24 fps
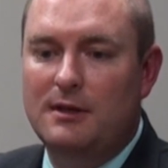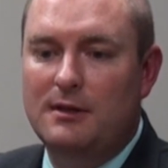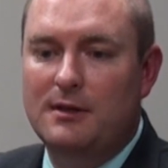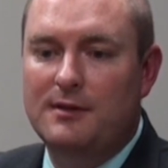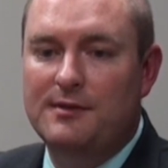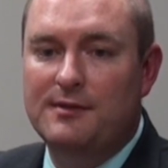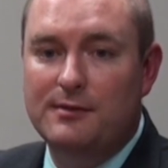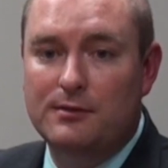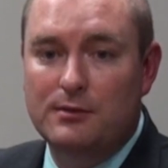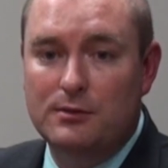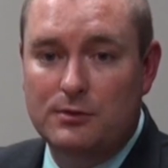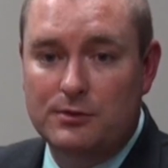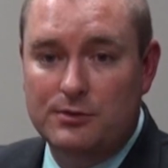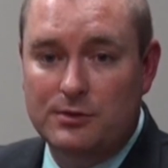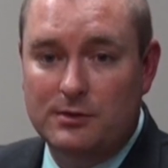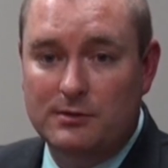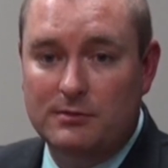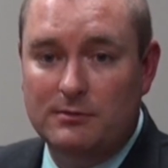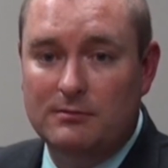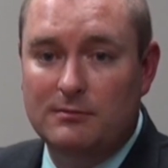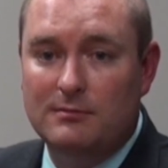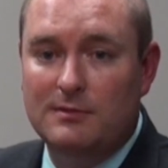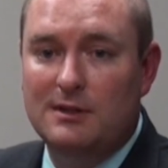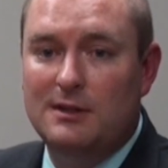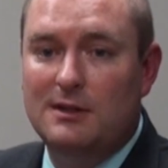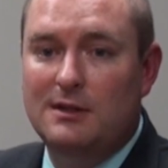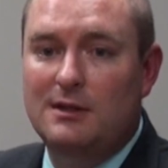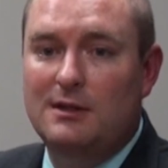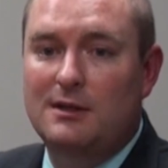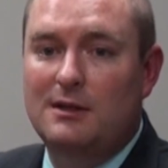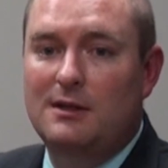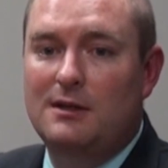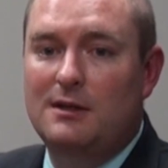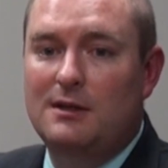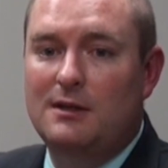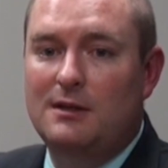a solution,
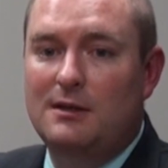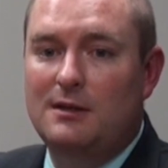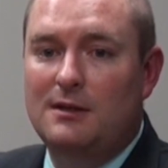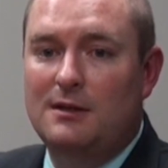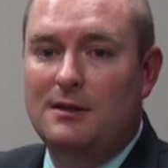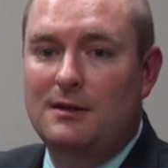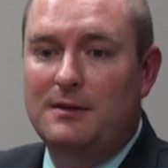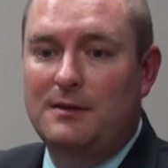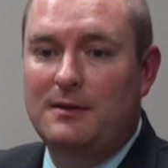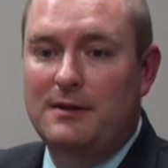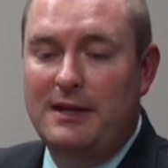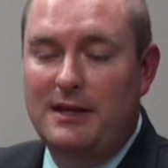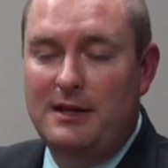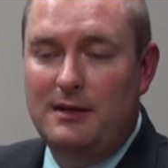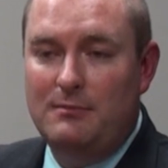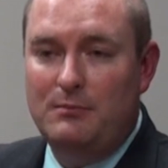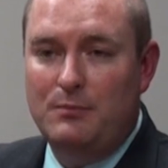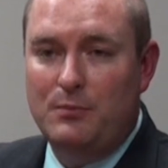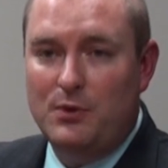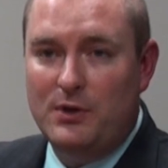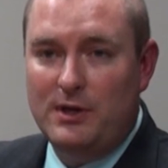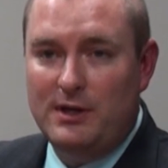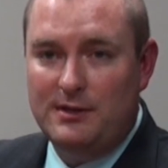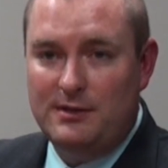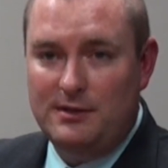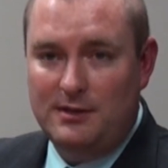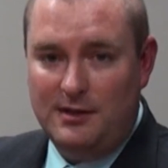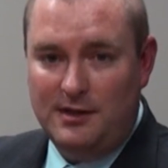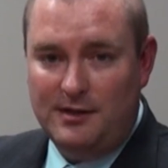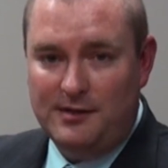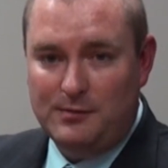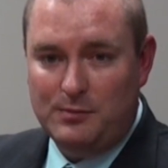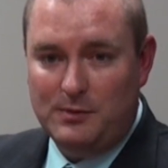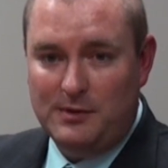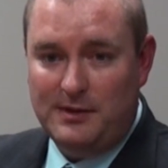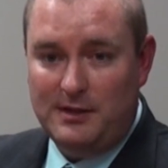they bring to
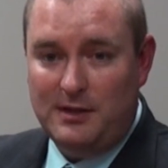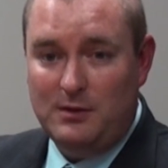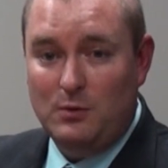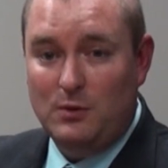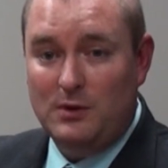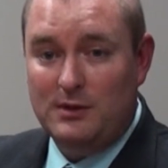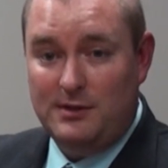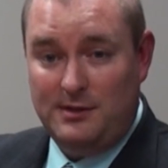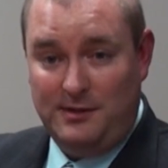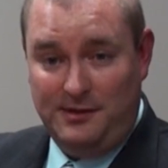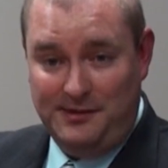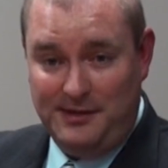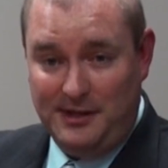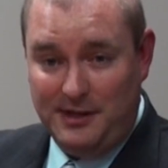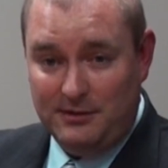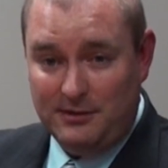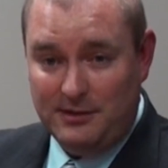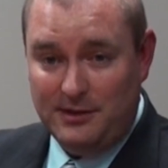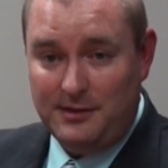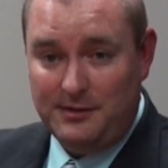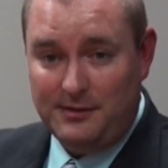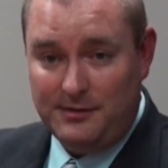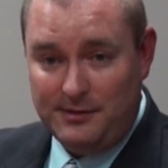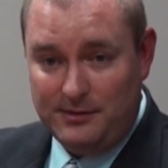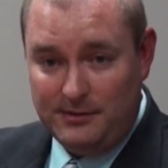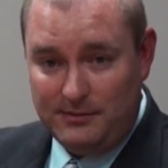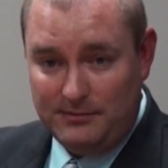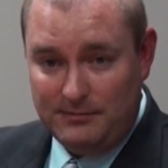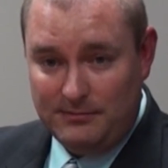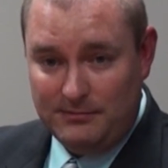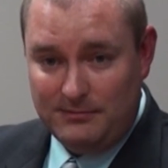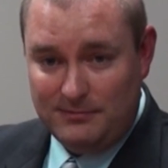us what they want to sell us.